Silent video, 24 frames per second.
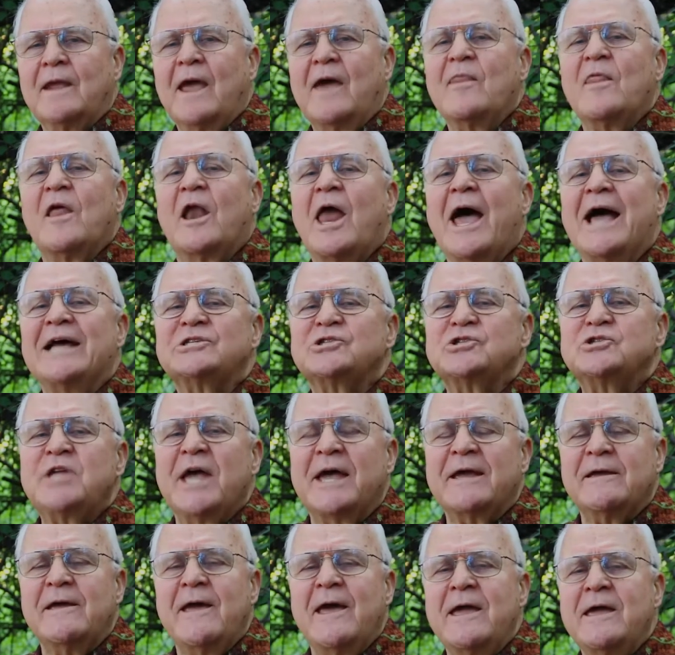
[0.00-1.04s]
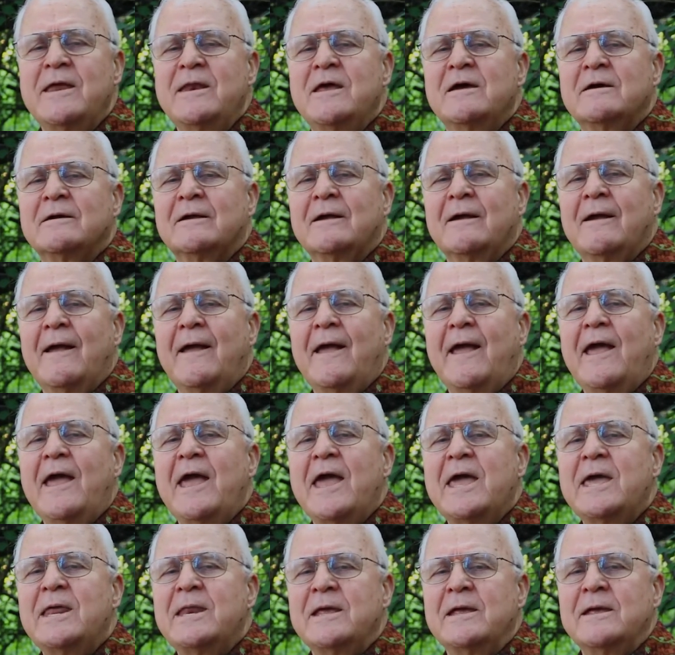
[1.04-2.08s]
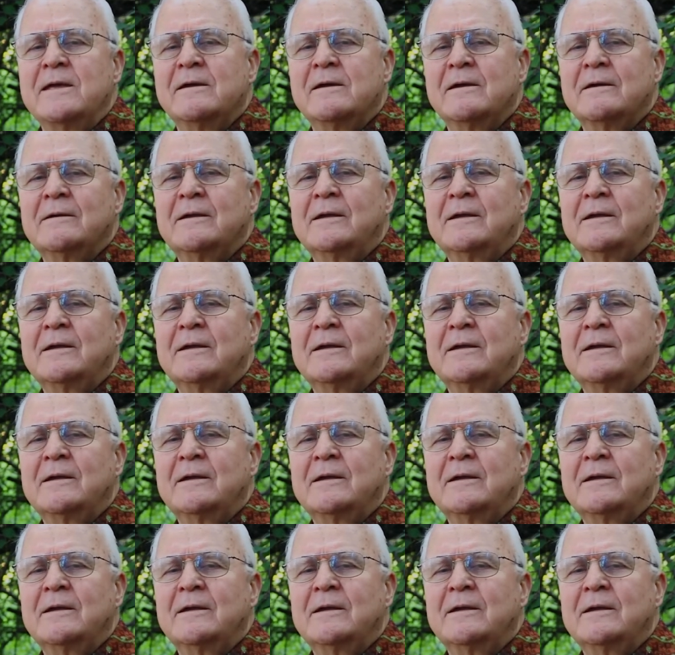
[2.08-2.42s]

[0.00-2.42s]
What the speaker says: In the last decade, Haiti